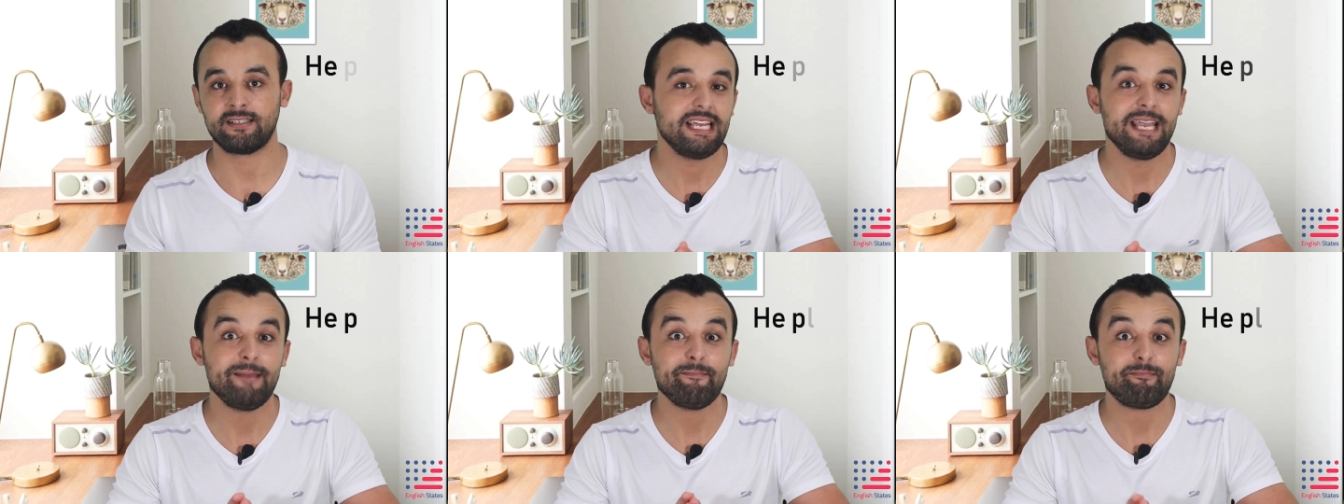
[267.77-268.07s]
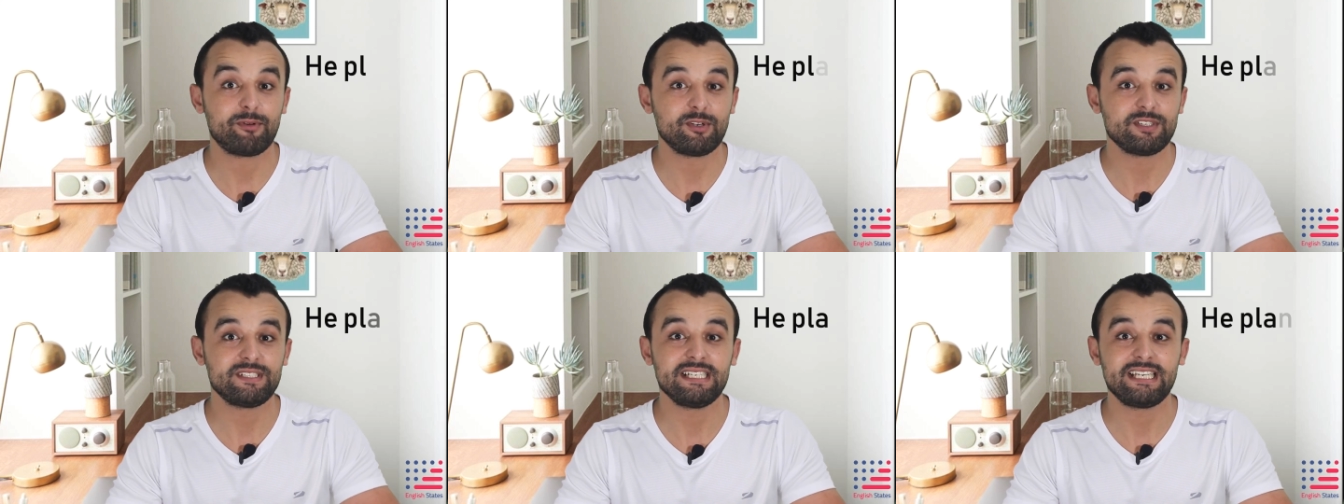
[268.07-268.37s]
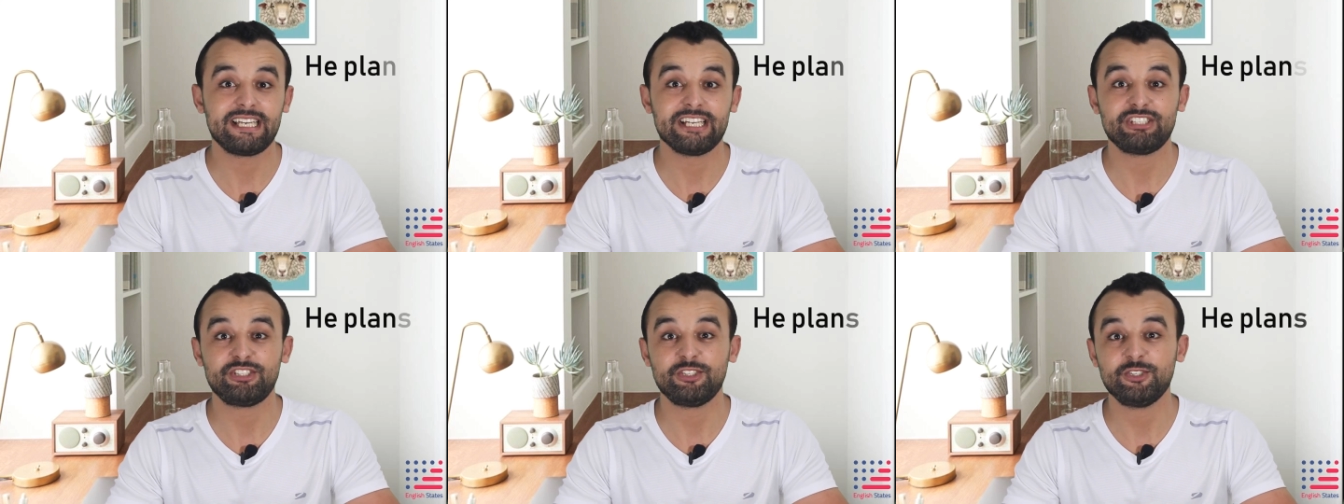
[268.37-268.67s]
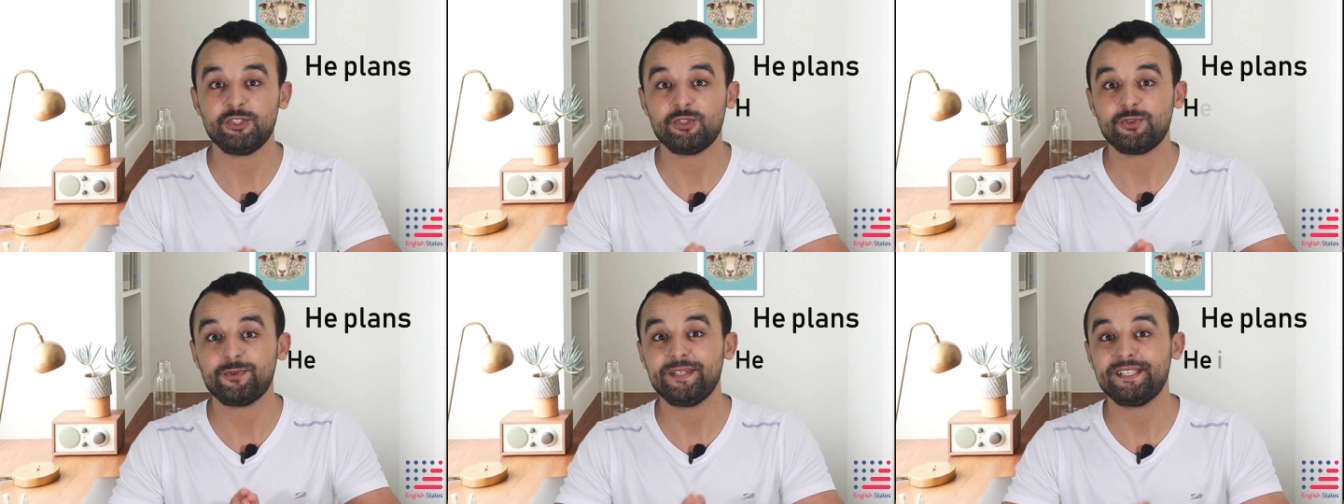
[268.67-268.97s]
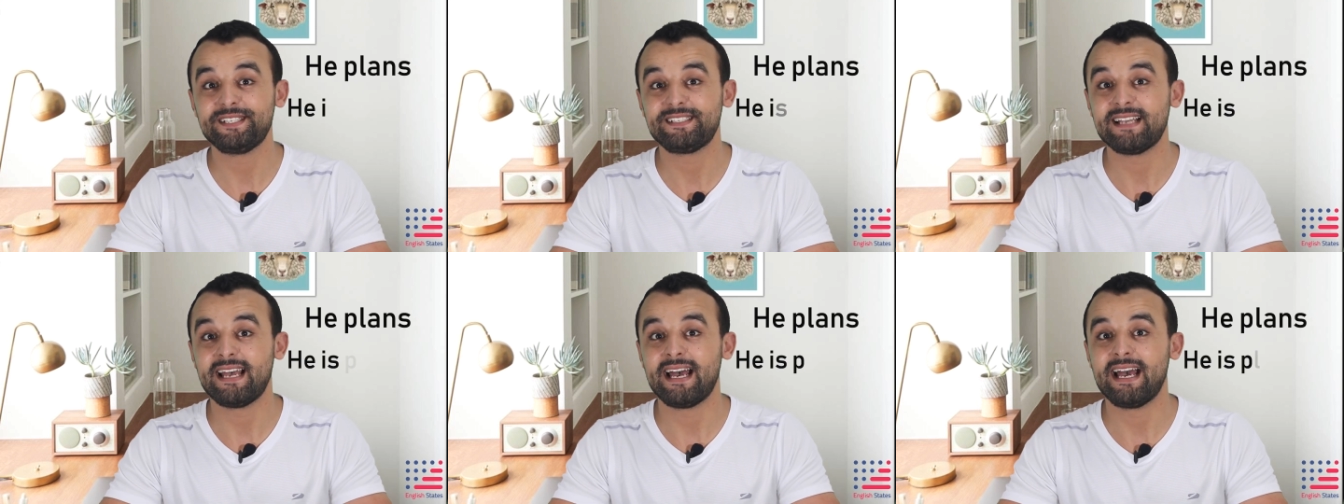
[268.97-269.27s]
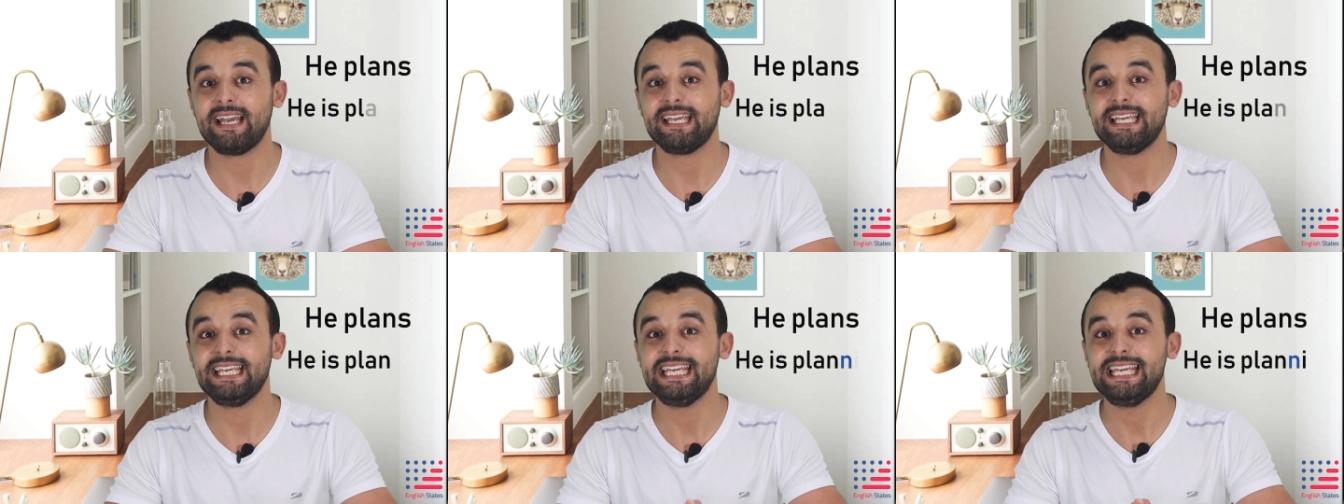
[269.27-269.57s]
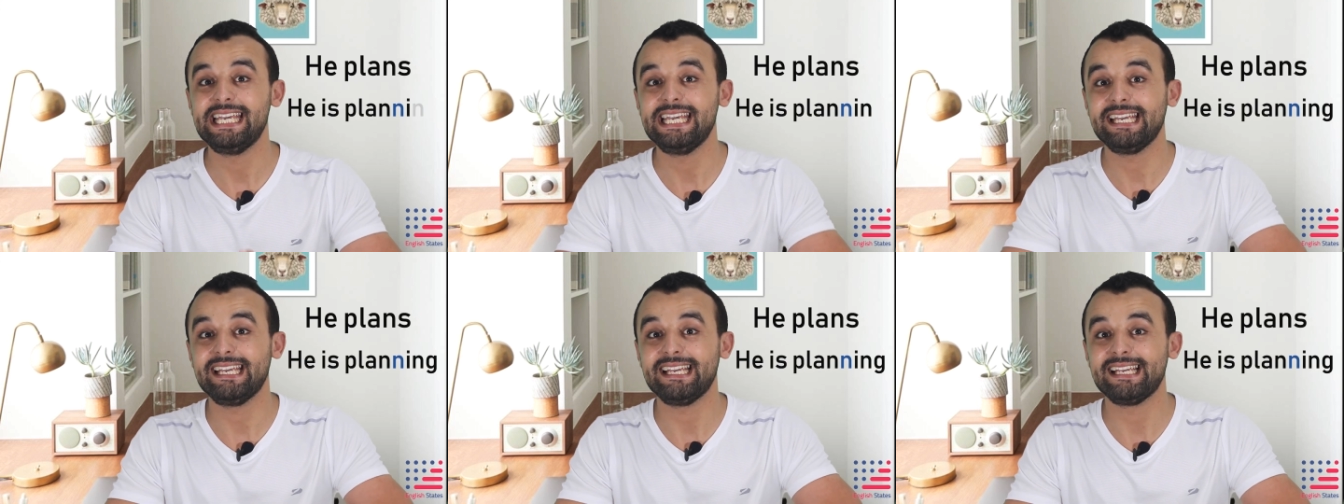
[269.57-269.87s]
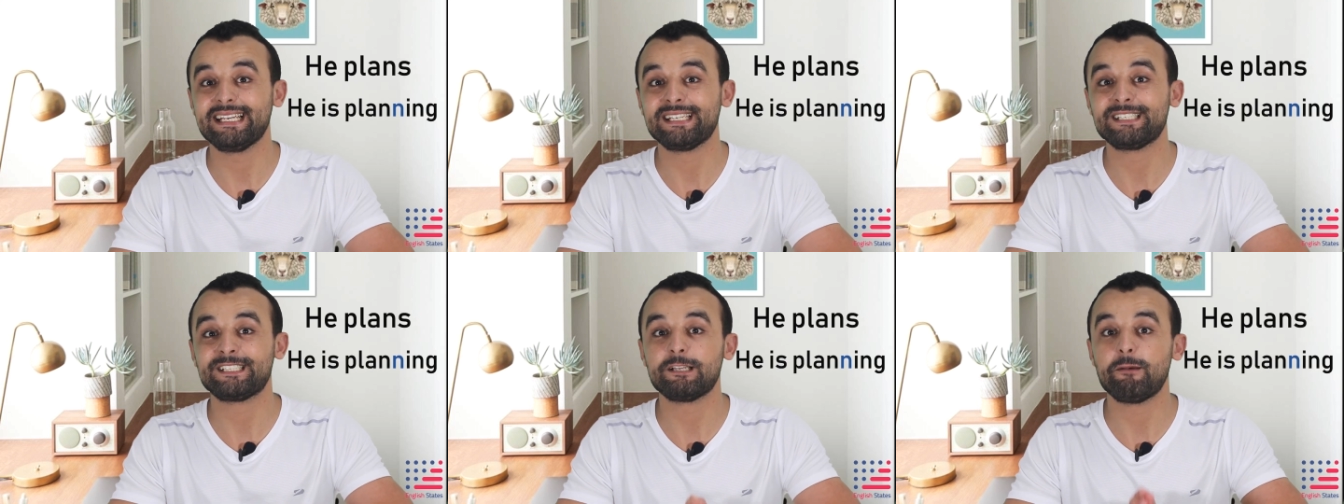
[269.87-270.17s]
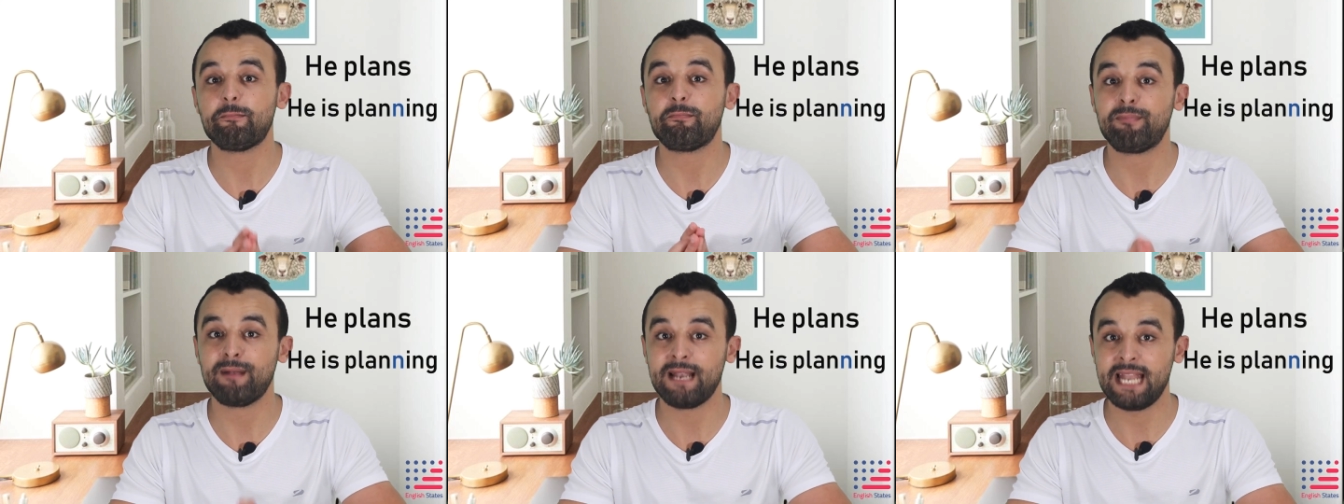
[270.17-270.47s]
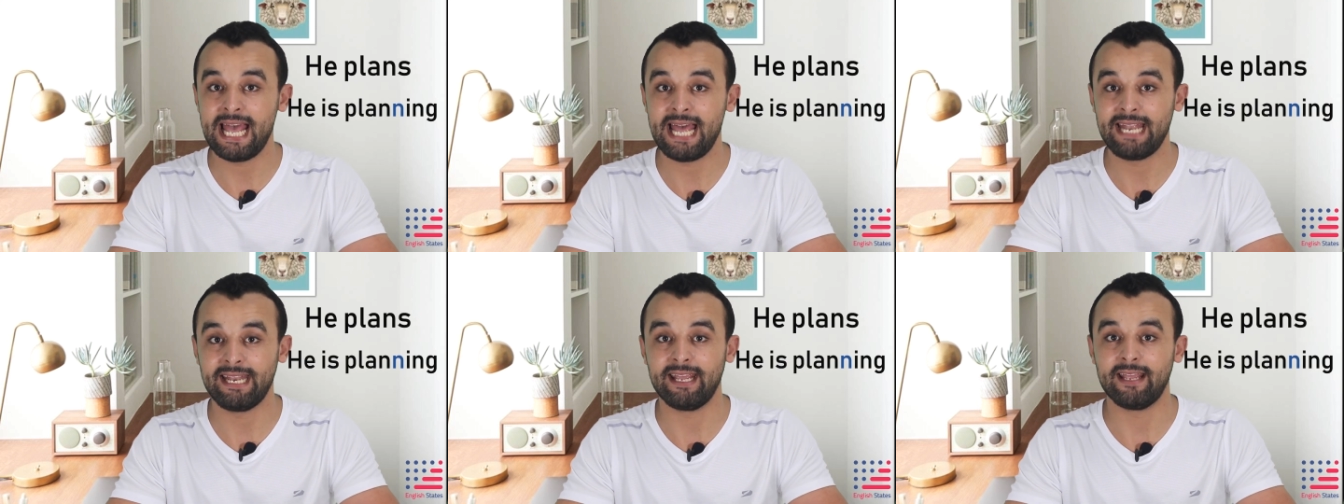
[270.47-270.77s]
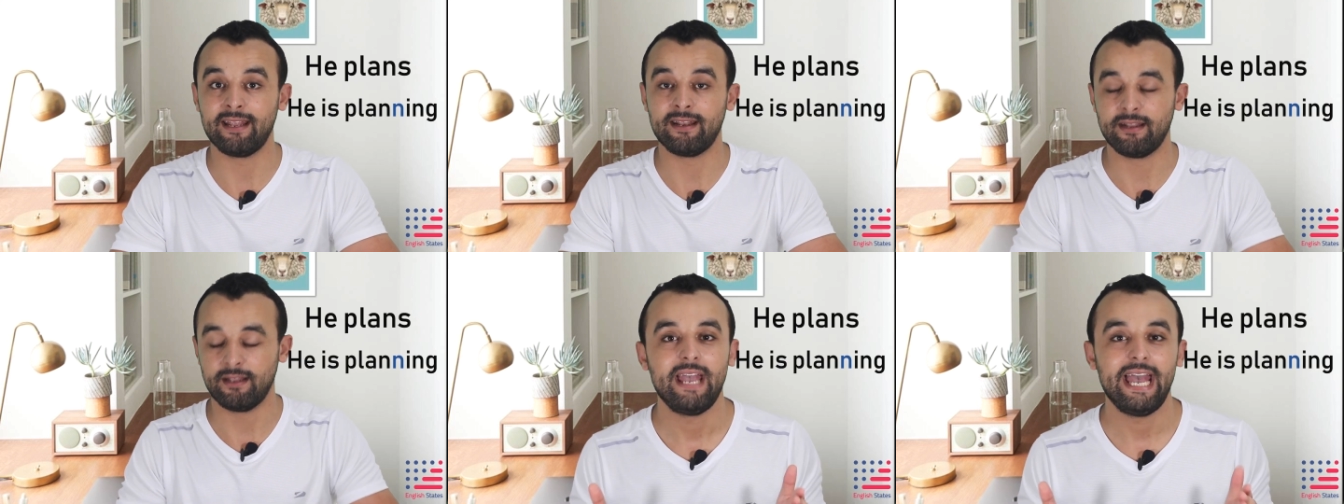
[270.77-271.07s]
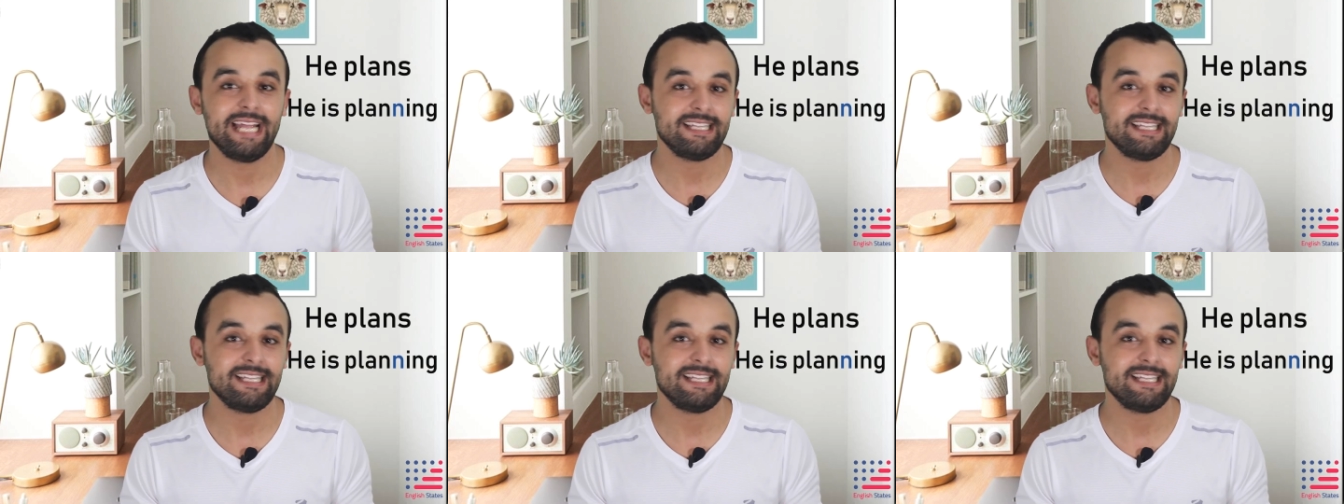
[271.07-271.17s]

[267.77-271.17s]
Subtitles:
In present continuous, we say he is planning.